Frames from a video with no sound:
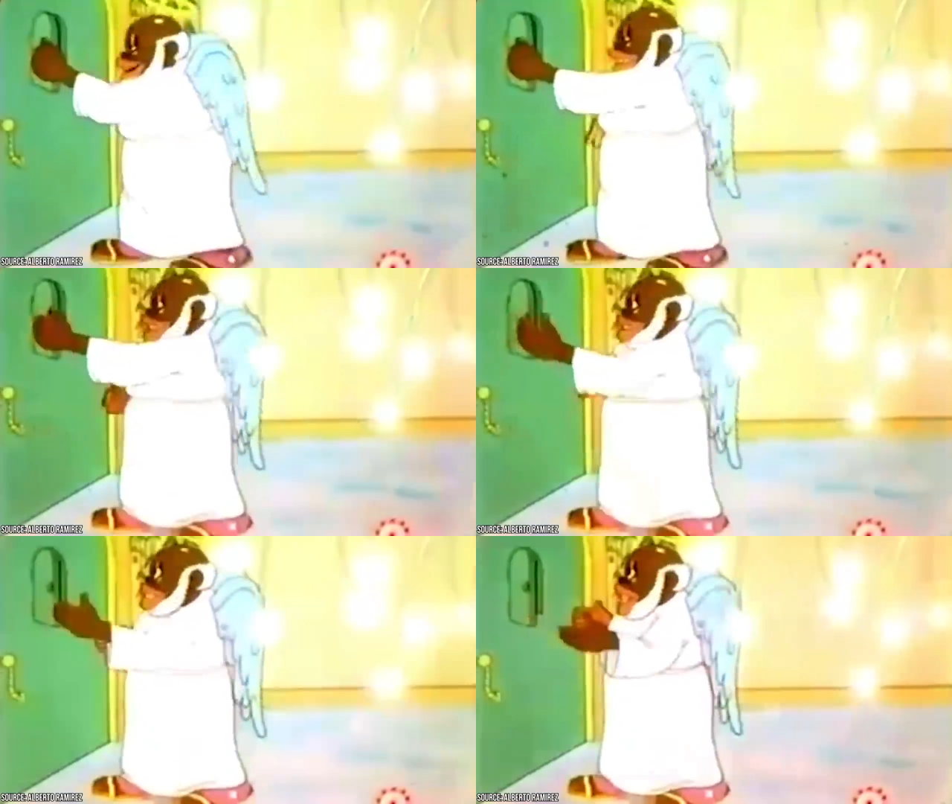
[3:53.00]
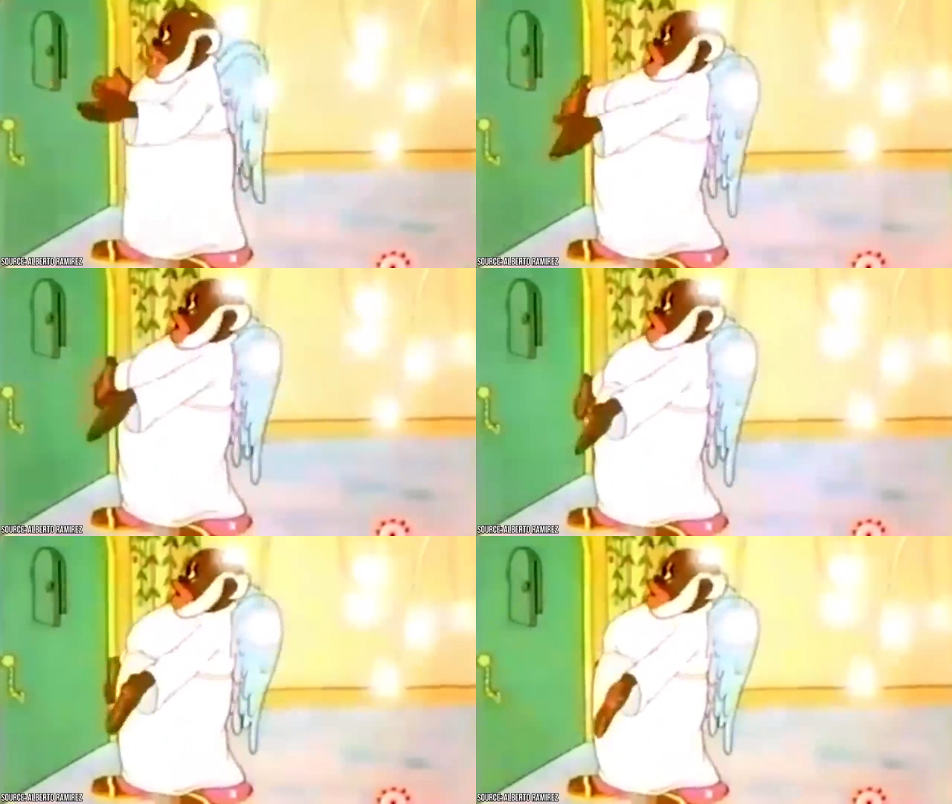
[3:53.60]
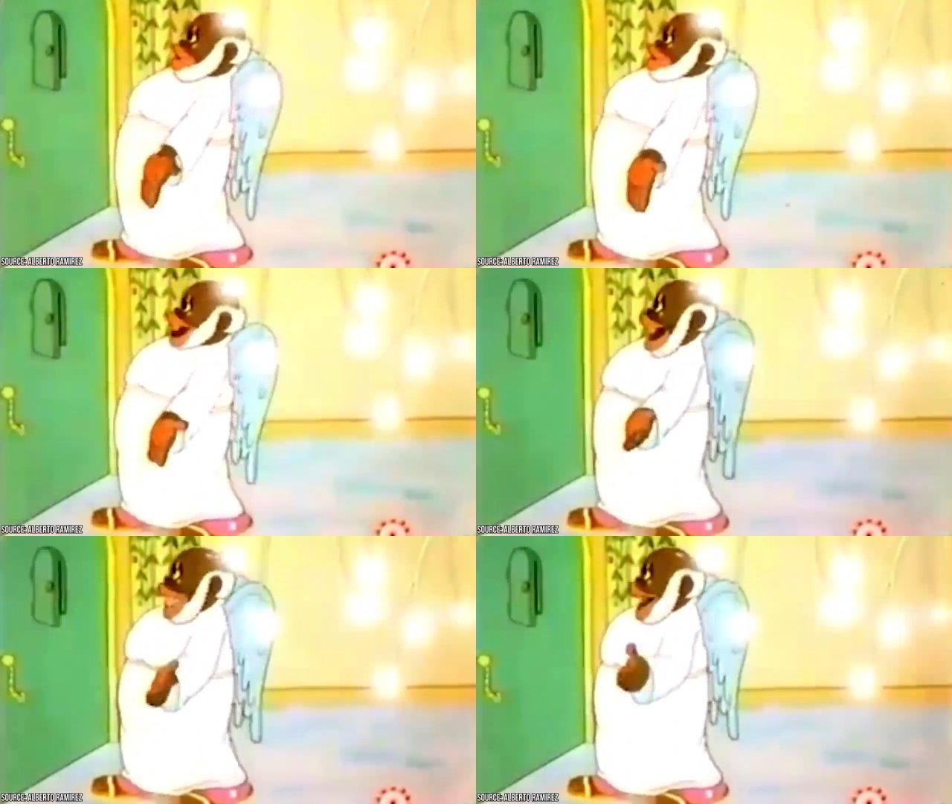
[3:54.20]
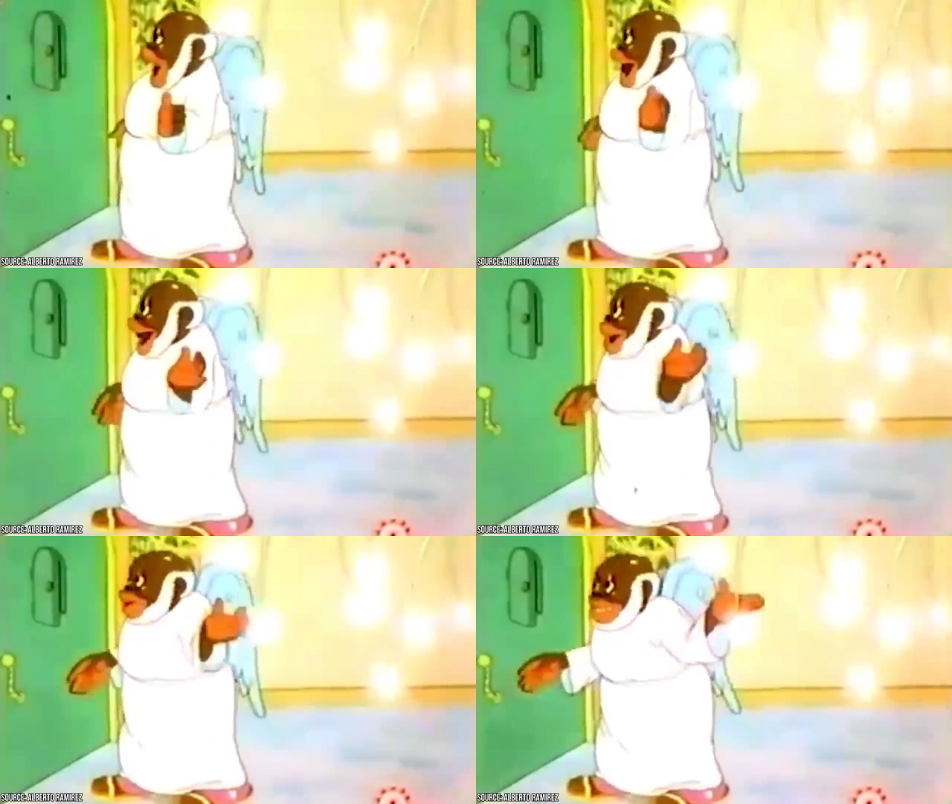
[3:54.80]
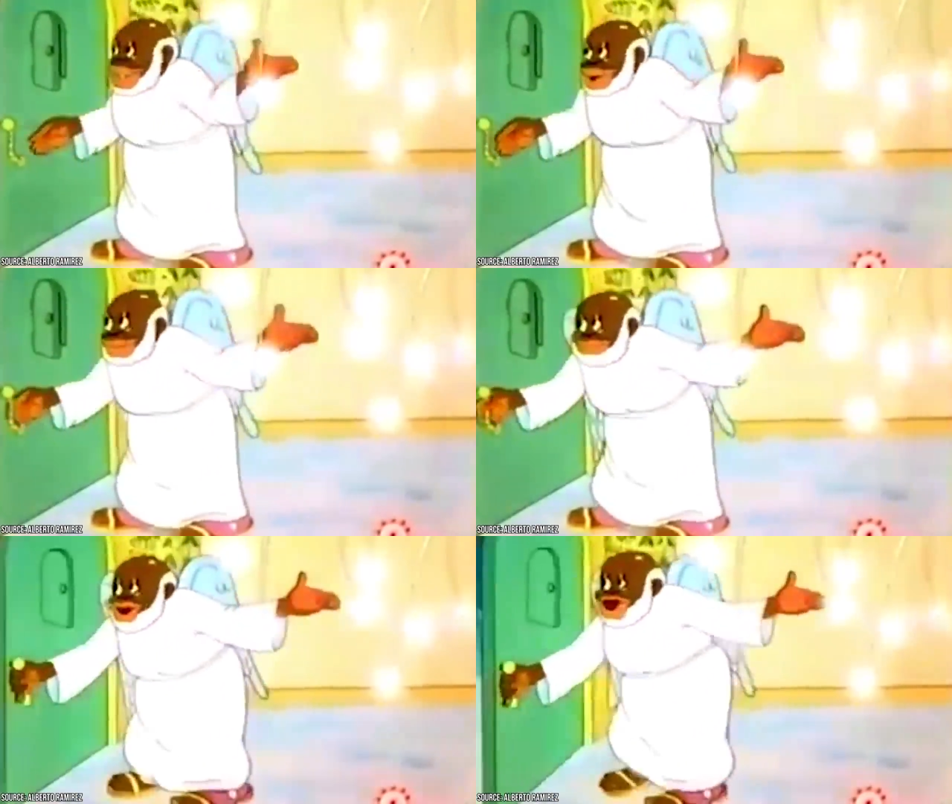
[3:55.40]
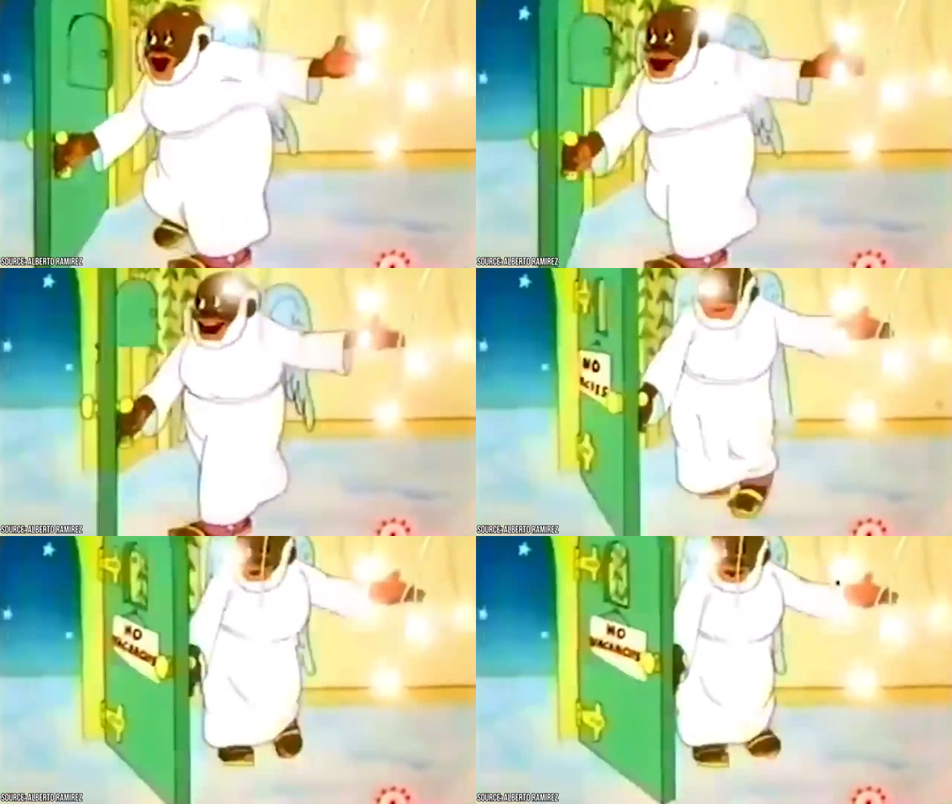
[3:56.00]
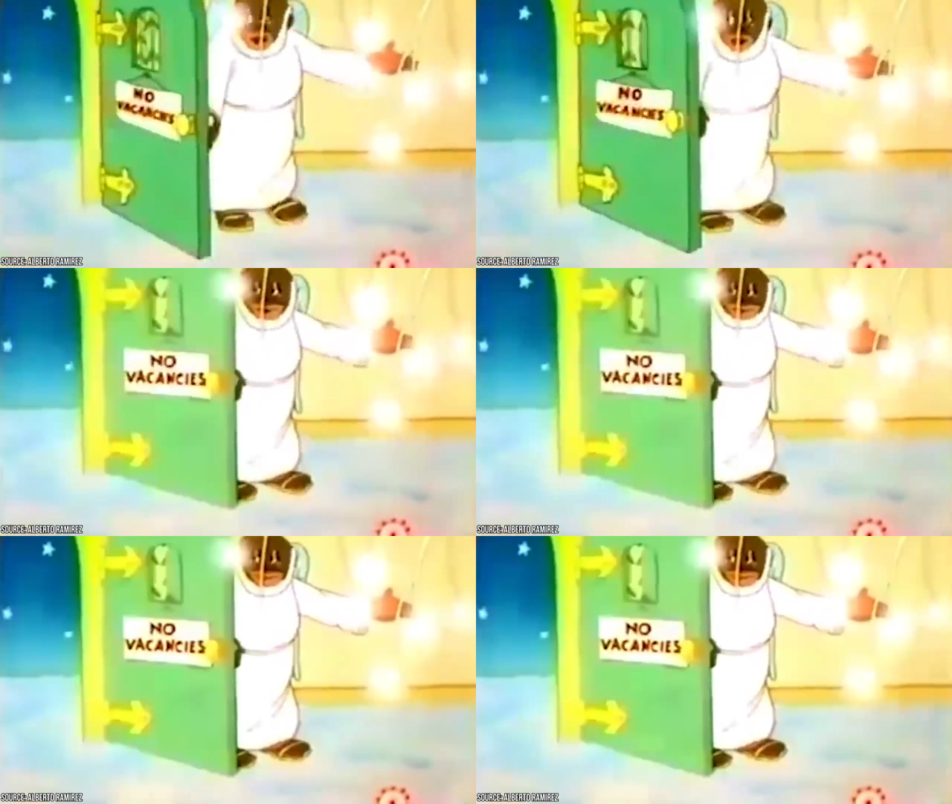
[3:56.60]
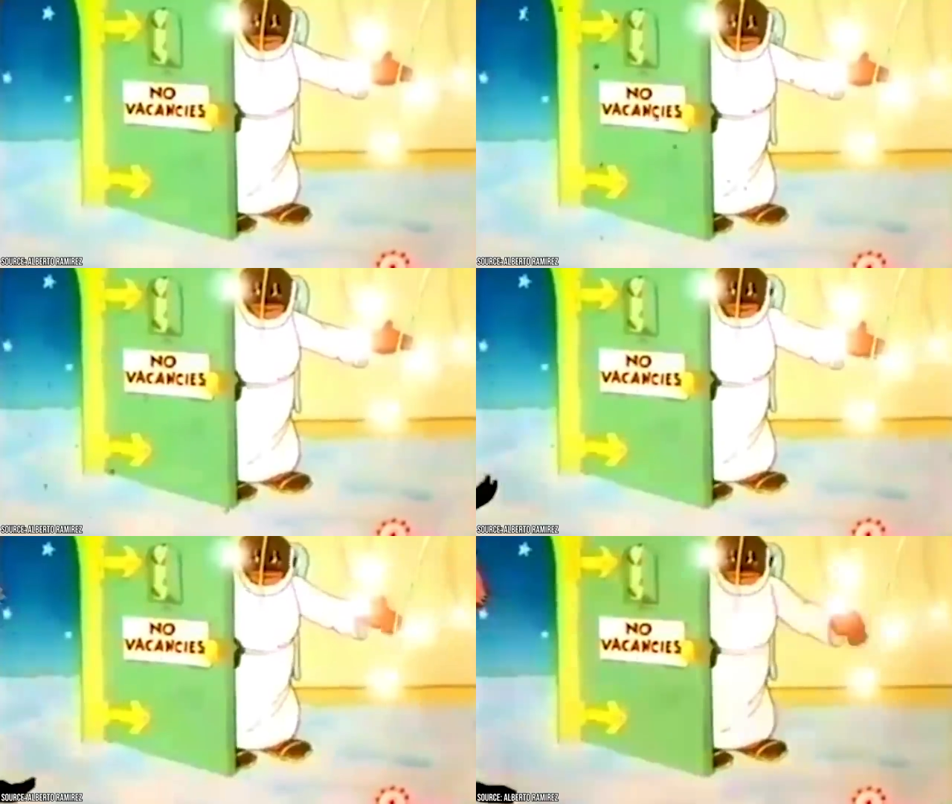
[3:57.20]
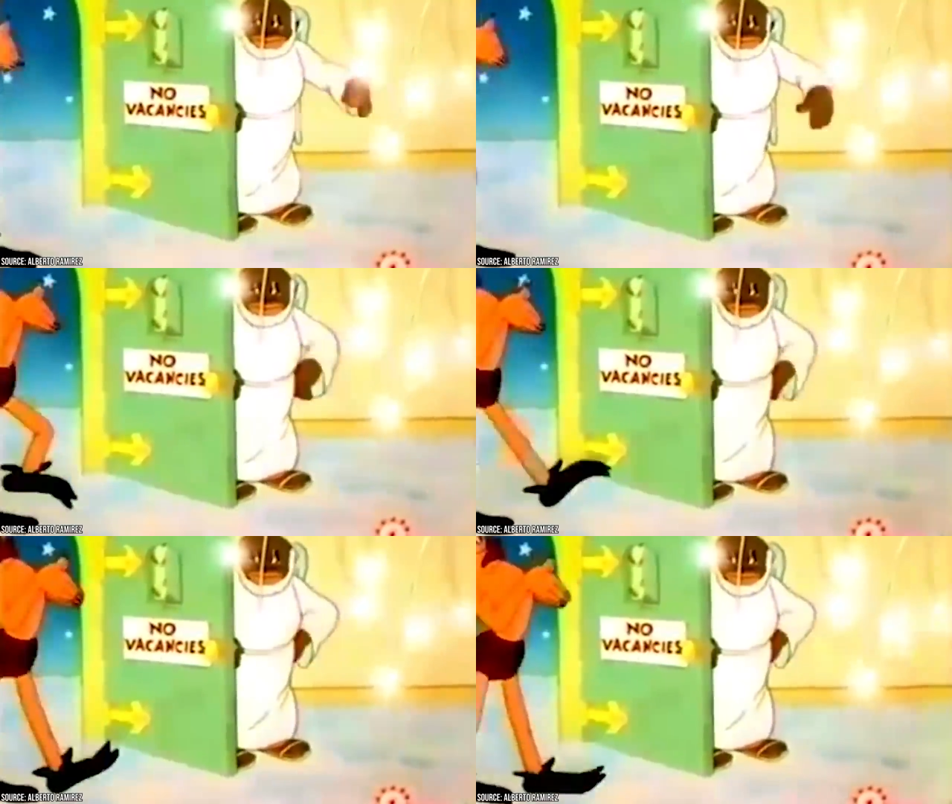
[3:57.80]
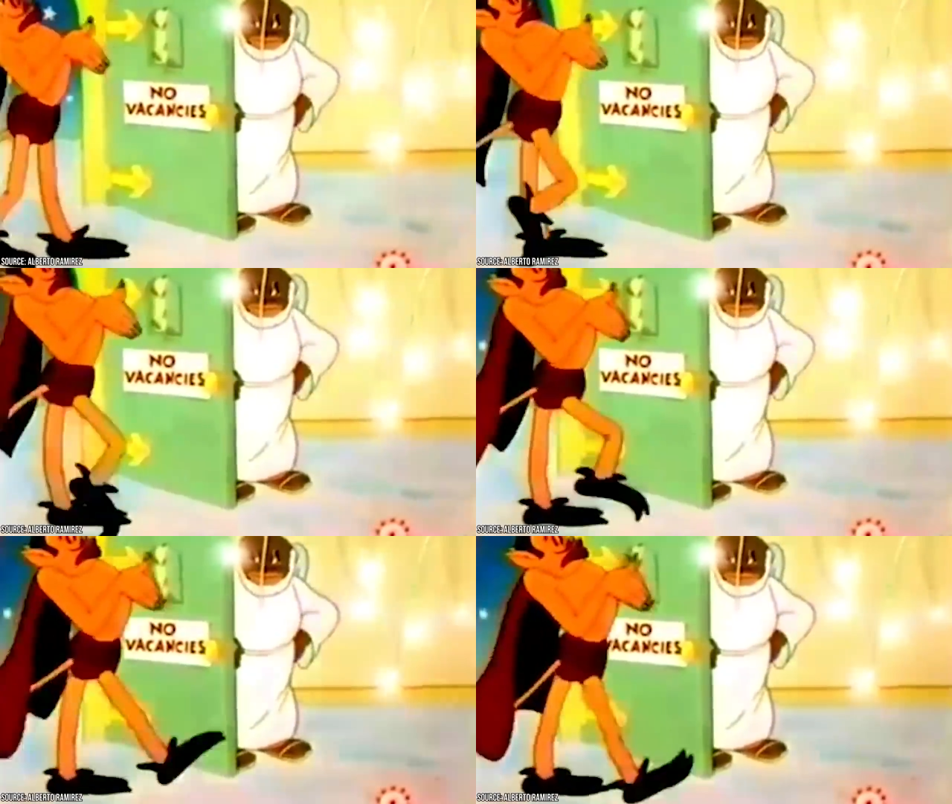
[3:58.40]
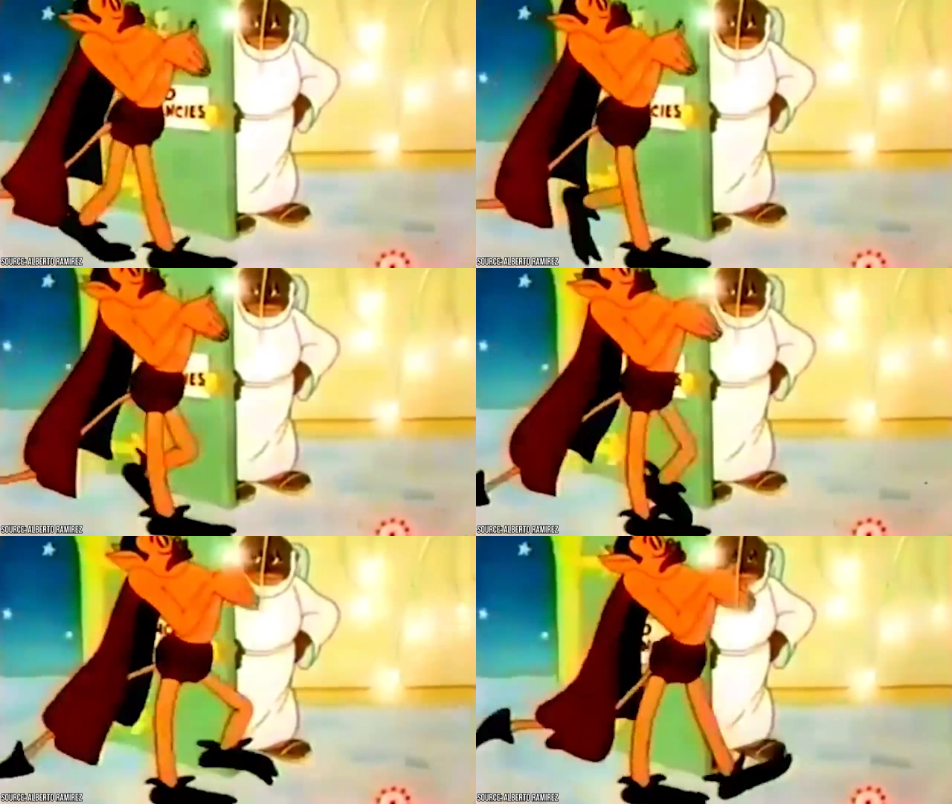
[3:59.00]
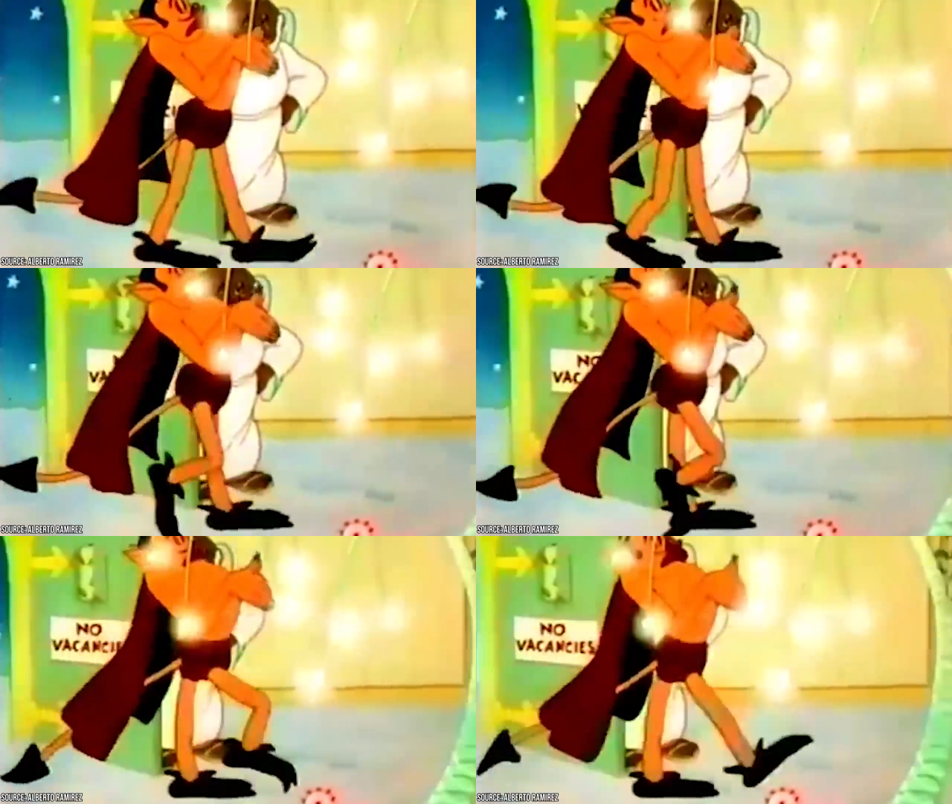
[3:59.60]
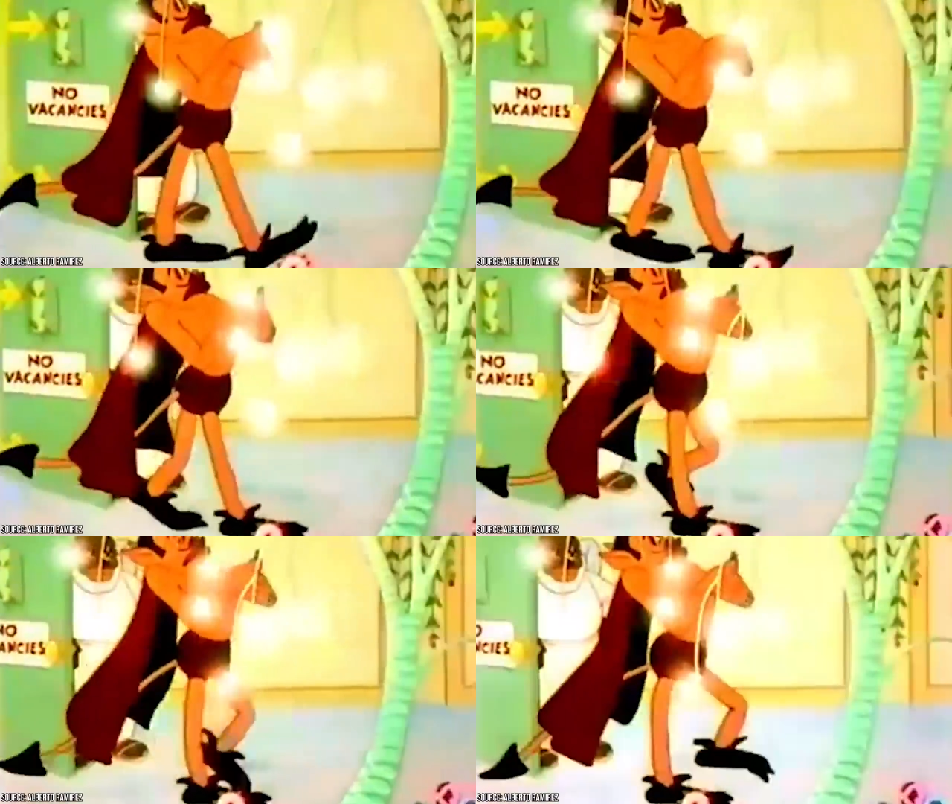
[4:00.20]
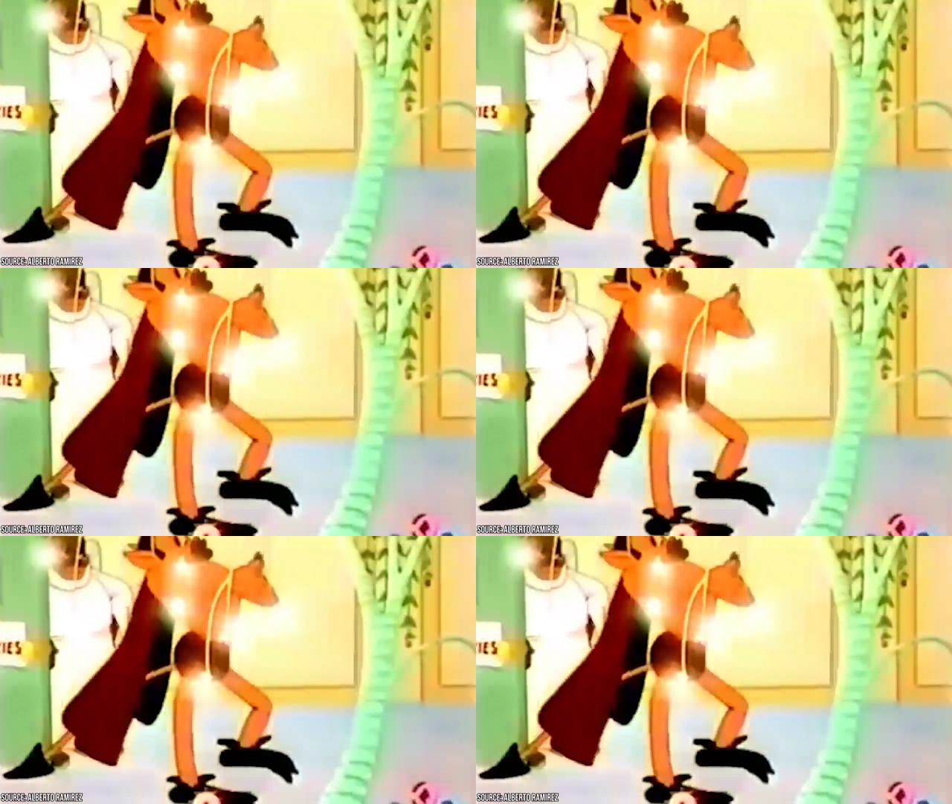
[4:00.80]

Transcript: [unreadable: no face in view]